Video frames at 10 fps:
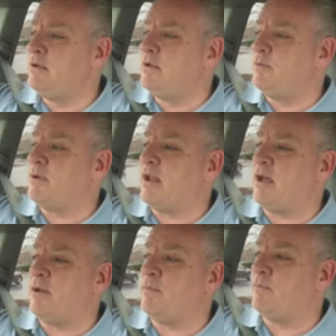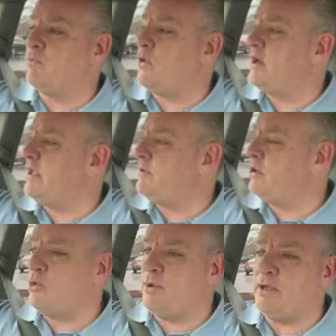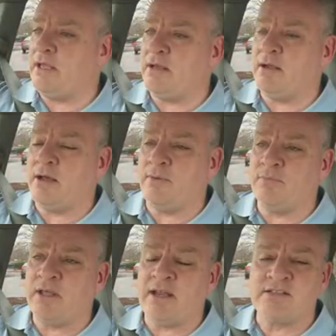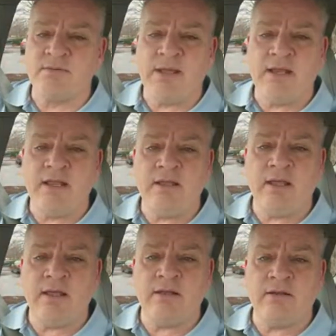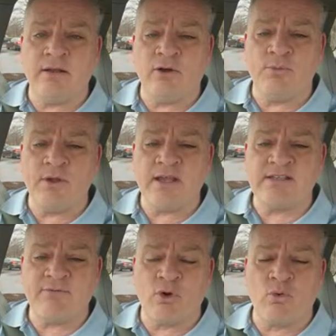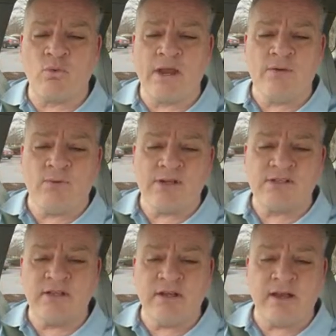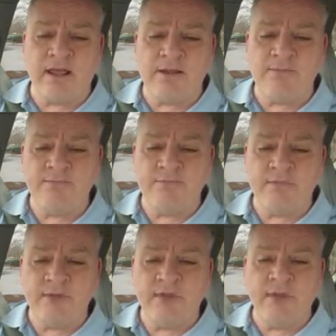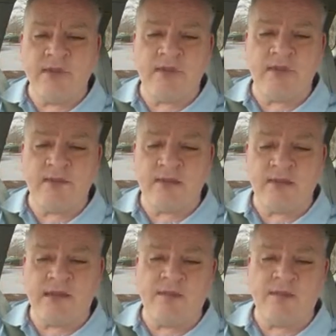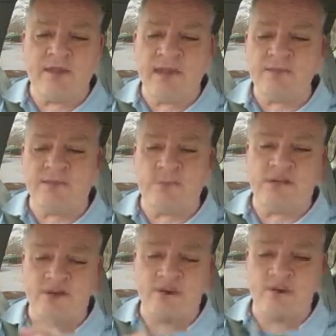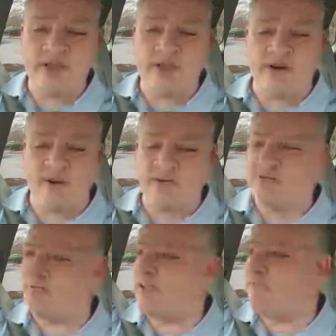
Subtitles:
but want to get home and get estimating. And hope you guys have a great rest of your day. And yeah, thanks for watching, Corey. You're